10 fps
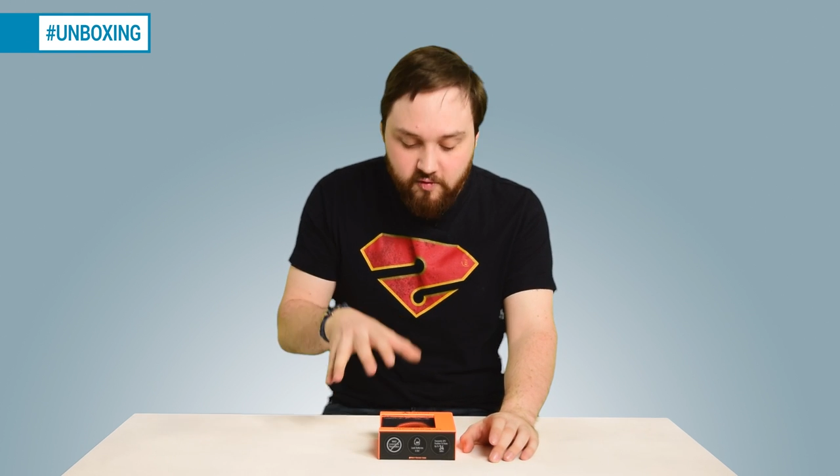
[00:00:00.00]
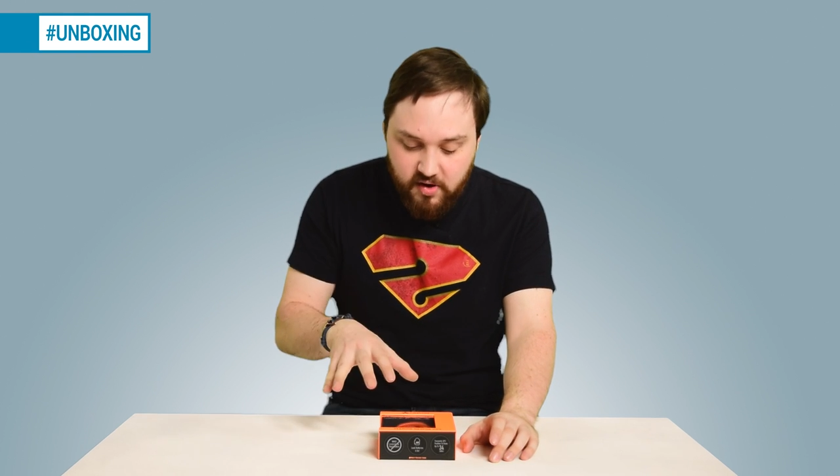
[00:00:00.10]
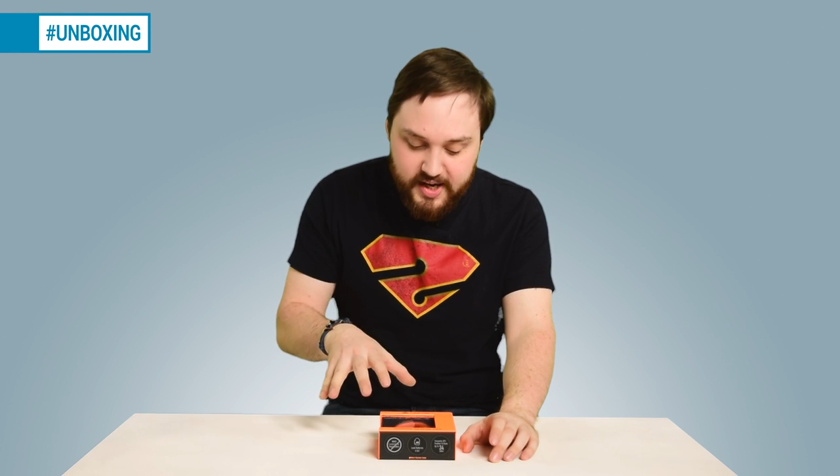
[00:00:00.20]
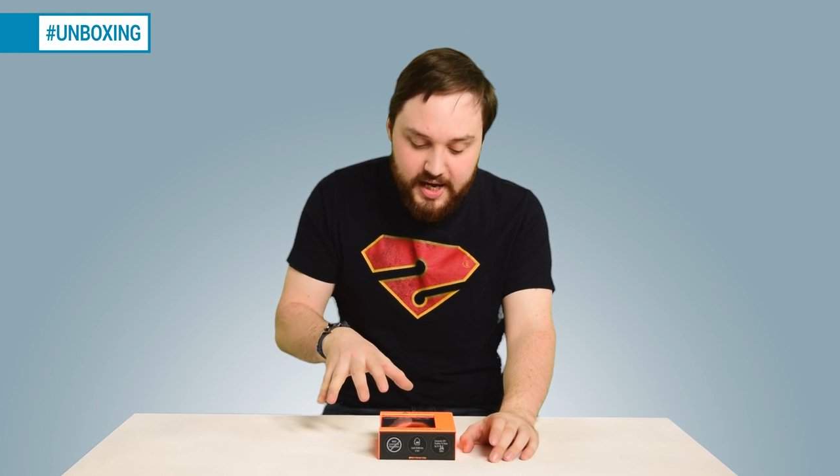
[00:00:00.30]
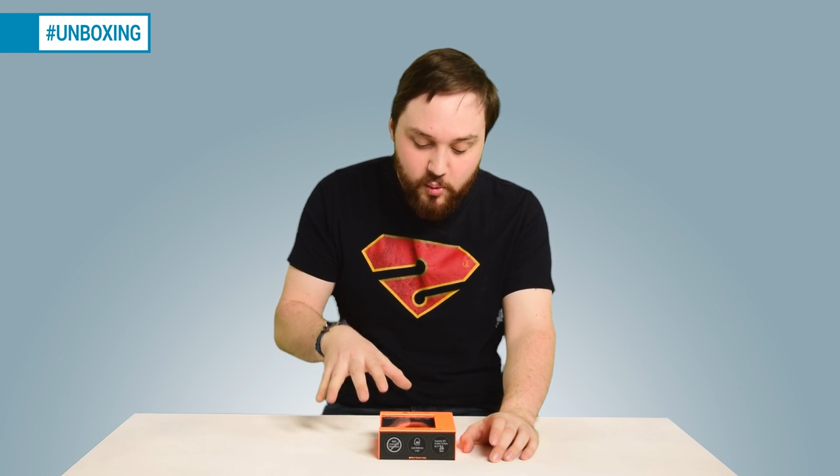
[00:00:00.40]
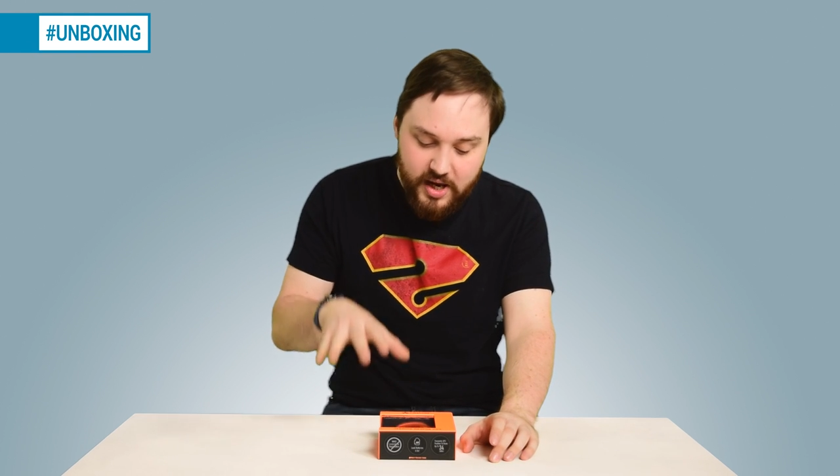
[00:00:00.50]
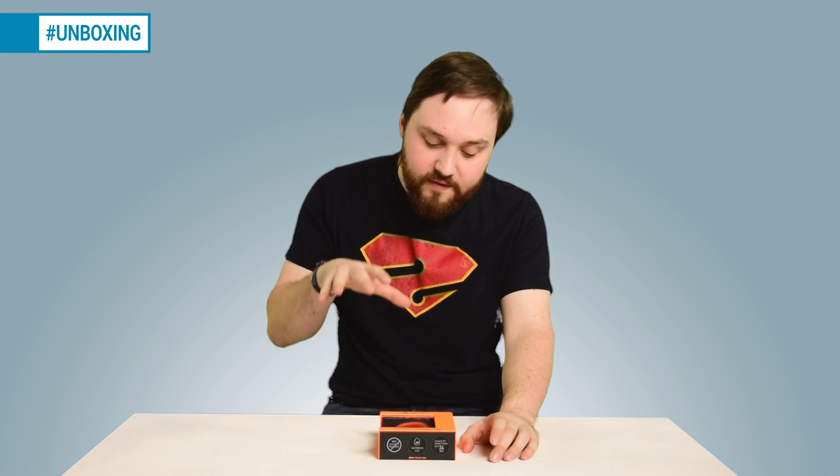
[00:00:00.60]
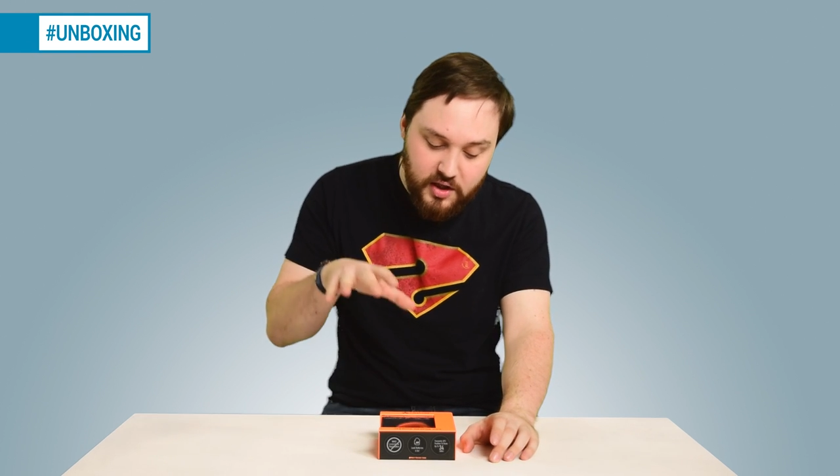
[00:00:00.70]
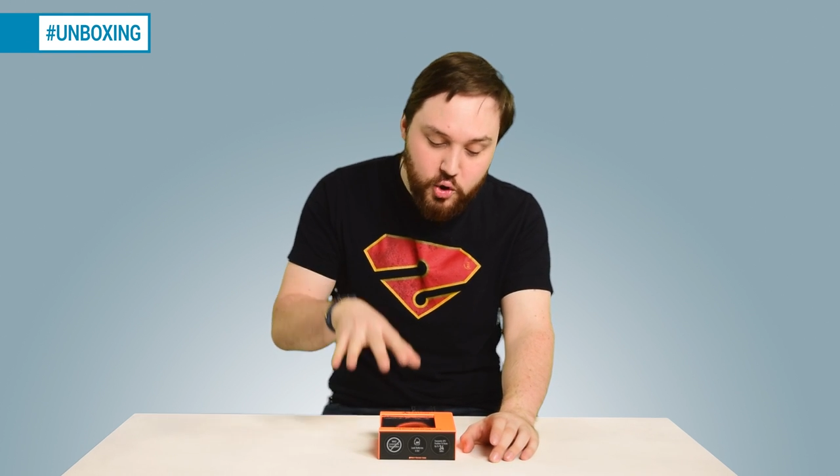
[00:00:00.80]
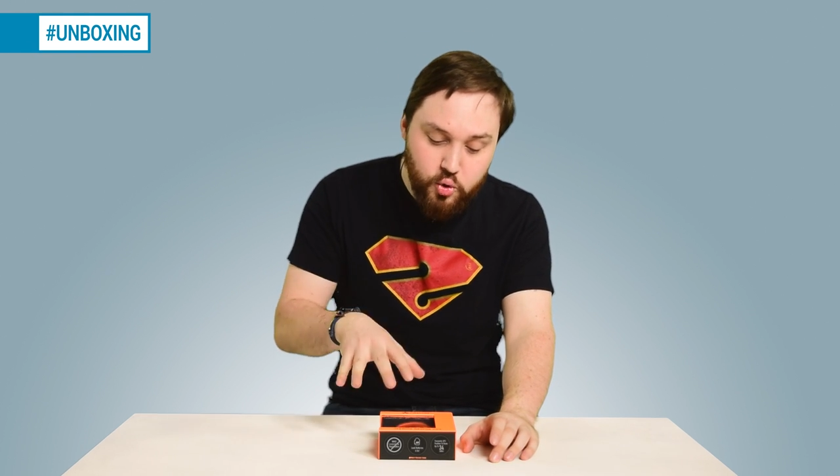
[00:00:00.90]
Right here we
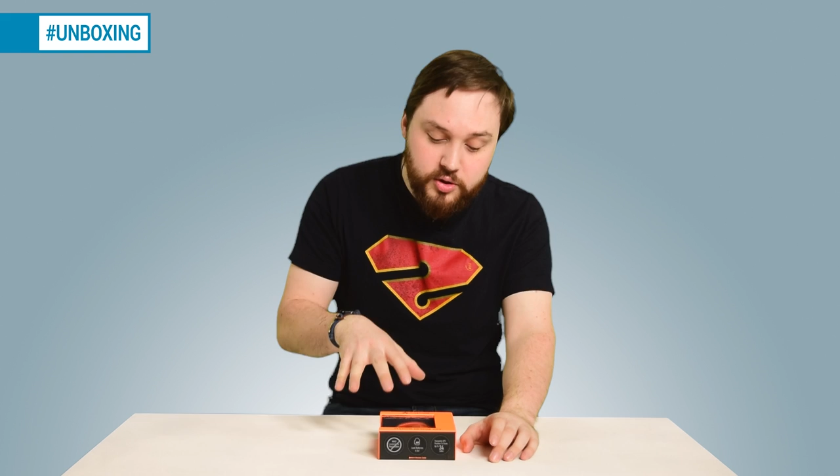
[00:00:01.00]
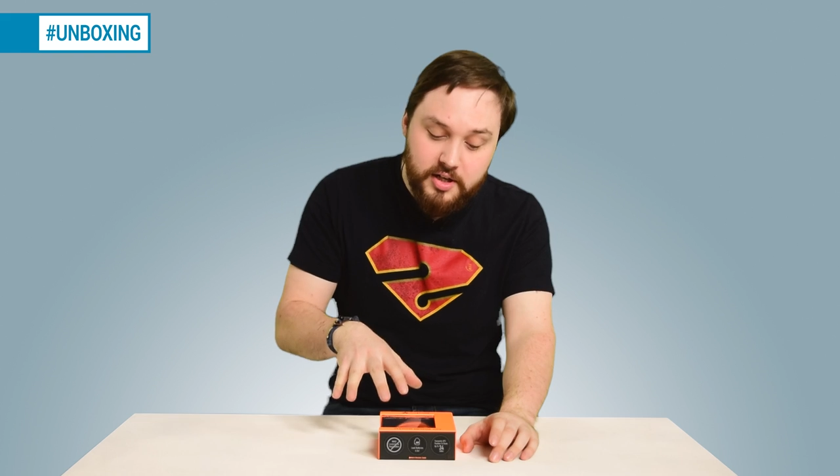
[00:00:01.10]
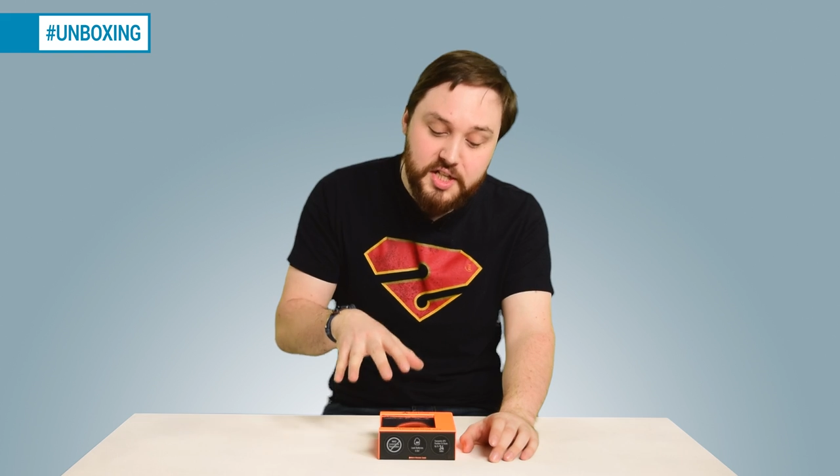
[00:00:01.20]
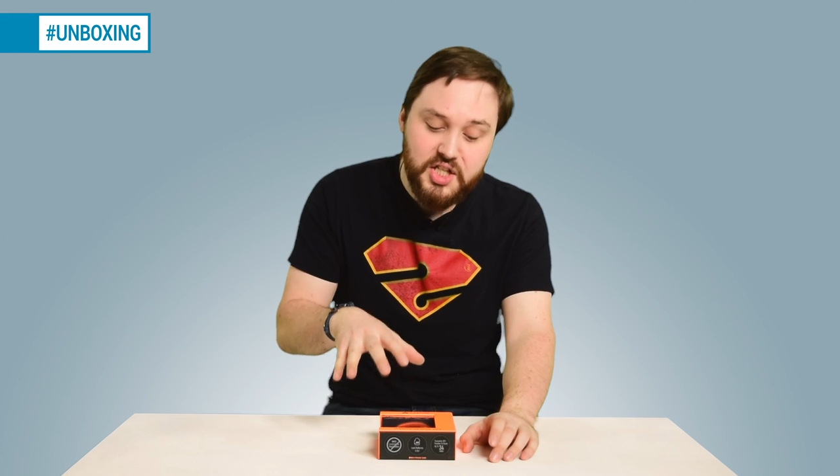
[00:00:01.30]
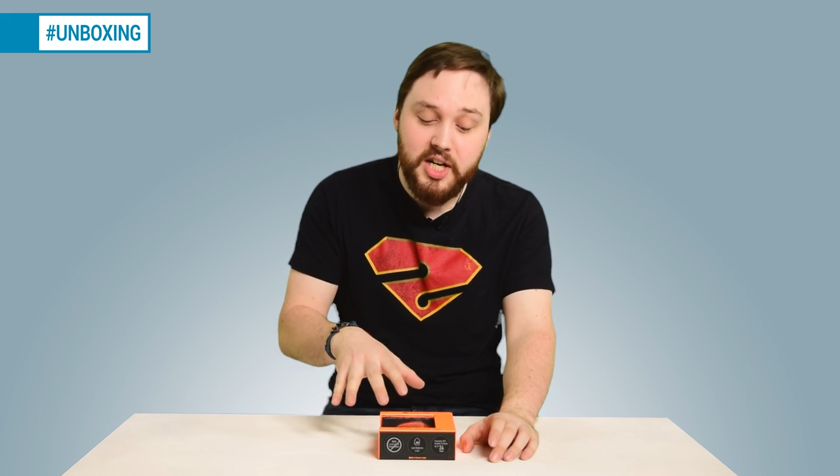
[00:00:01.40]
have the Nautilus